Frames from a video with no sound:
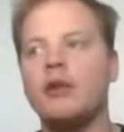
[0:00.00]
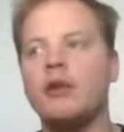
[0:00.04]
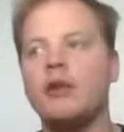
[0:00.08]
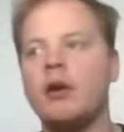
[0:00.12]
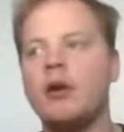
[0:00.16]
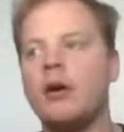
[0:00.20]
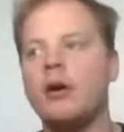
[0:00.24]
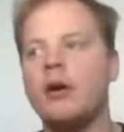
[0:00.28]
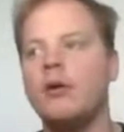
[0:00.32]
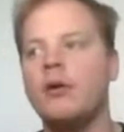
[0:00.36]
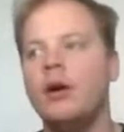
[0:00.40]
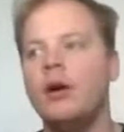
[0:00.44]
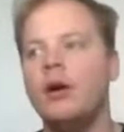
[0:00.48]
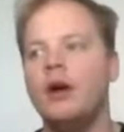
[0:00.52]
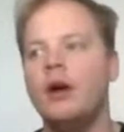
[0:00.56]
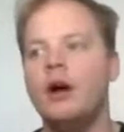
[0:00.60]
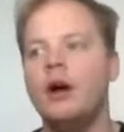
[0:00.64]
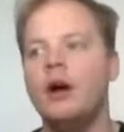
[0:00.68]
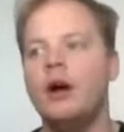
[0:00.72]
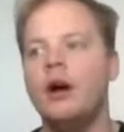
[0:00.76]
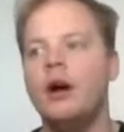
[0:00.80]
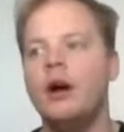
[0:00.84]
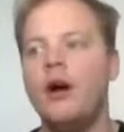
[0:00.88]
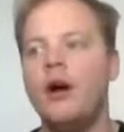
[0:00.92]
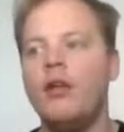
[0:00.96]
So
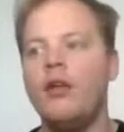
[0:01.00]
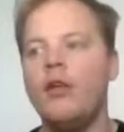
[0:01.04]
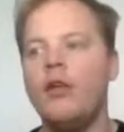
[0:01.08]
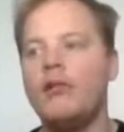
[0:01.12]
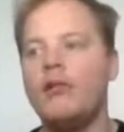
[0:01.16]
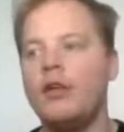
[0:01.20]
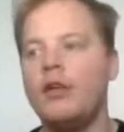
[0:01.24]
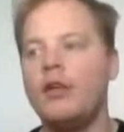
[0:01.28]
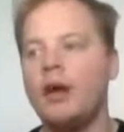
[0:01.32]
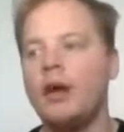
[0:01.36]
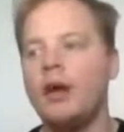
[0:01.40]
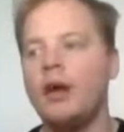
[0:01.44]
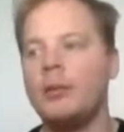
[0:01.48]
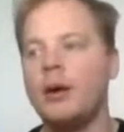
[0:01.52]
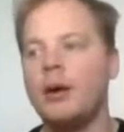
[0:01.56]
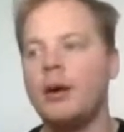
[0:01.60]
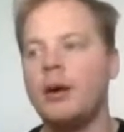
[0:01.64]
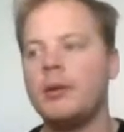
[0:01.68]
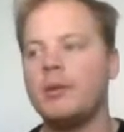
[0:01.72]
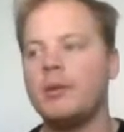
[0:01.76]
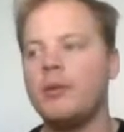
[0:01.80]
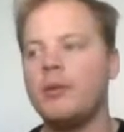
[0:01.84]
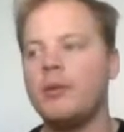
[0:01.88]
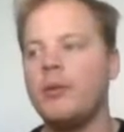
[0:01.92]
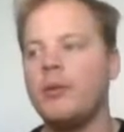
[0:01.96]
all of the
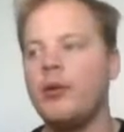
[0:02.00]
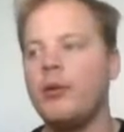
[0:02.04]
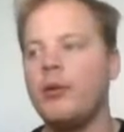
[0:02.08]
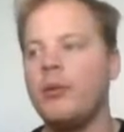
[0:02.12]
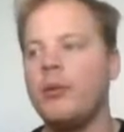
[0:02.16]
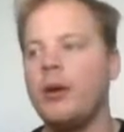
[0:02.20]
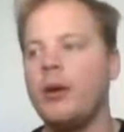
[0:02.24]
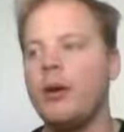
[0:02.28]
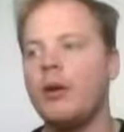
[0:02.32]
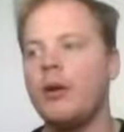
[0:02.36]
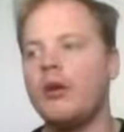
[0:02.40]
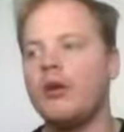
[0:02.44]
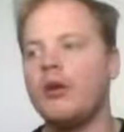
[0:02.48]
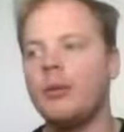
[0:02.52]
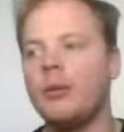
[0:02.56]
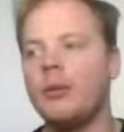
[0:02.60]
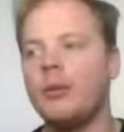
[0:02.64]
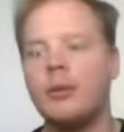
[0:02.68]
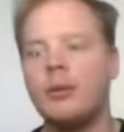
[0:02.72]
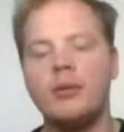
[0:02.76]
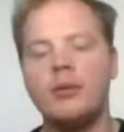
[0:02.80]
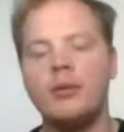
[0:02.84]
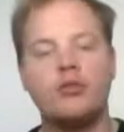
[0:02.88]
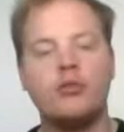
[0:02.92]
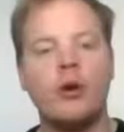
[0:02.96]
upcoming public webinars
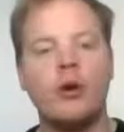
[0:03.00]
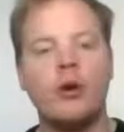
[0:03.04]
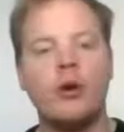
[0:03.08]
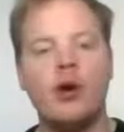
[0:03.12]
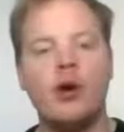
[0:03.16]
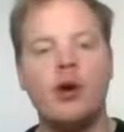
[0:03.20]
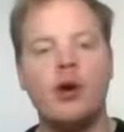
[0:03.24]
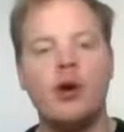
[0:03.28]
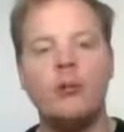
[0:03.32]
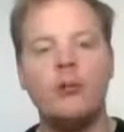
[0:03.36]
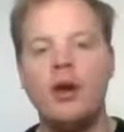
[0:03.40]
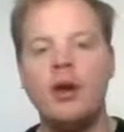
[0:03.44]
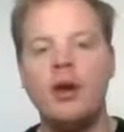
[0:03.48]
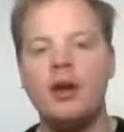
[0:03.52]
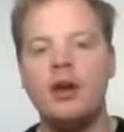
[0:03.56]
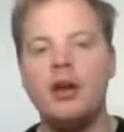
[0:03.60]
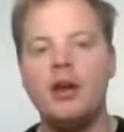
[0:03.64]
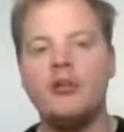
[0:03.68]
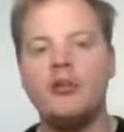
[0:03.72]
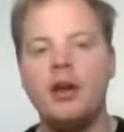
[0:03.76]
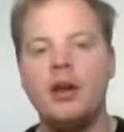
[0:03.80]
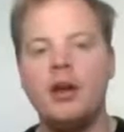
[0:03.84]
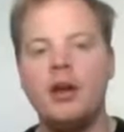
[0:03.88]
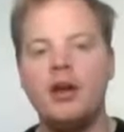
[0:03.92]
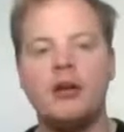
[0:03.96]
published to our
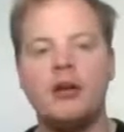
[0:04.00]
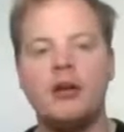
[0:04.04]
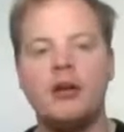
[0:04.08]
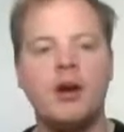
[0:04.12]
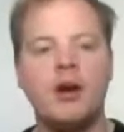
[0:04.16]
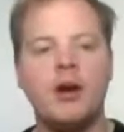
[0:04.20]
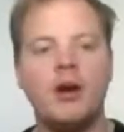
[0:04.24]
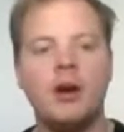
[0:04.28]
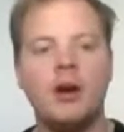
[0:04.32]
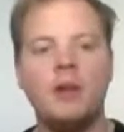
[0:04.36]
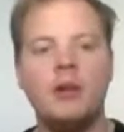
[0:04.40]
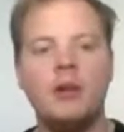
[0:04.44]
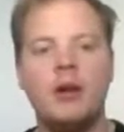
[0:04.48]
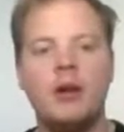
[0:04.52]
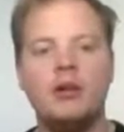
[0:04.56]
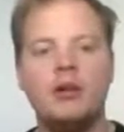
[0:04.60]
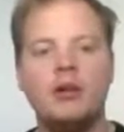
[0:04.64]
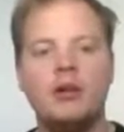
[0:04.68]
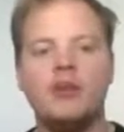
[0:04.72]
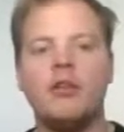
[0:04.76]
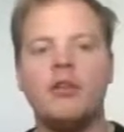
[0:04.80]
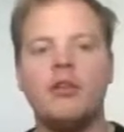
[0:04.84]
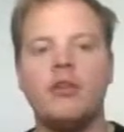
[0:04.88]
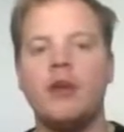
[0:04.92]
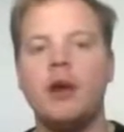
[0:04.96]
homepage and our find
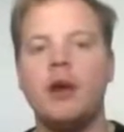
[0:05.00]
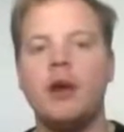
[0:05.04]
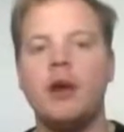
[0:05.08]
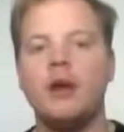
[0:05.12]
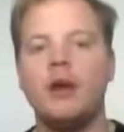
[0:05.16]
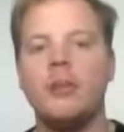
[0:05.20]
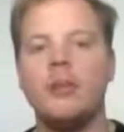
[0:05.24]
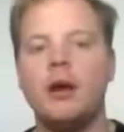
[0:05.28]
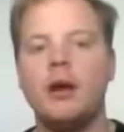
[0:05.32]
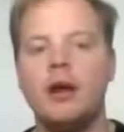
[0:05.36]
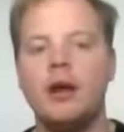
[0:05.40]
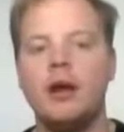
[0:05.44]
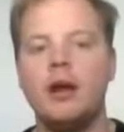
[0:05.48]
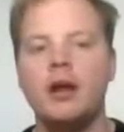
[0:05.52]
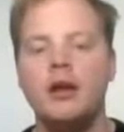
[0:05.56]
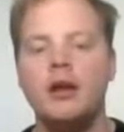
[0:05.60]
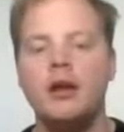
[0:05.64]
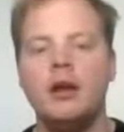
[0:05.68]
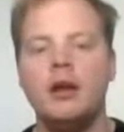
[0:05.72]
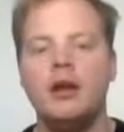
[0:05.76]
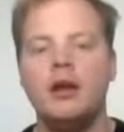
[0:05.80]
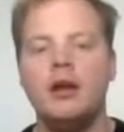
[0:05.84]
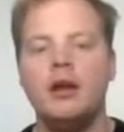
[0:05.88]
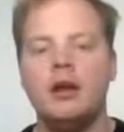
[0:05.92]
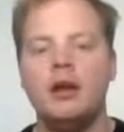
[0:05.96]
page so that anybody
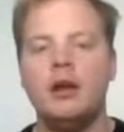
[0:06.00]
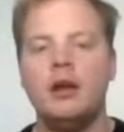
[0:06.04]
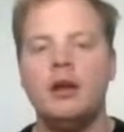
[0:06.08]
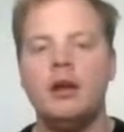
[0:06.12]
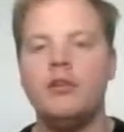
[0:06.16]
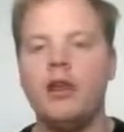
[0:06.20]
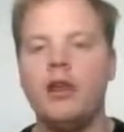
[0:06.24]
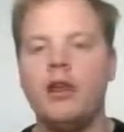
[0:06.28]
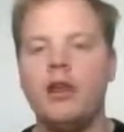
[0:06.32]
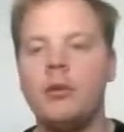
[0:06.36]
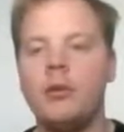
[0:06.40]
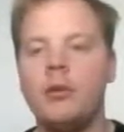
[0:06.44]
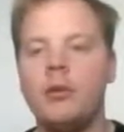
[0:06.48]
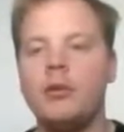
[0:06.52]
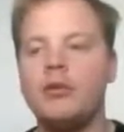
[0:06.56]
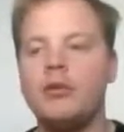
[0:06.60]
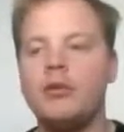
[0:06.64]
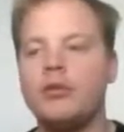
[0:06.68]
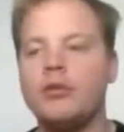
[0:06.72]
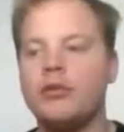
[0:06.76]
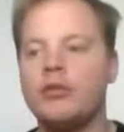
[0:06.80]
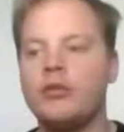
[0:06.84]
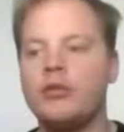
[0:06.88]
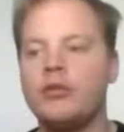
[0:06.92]
is able to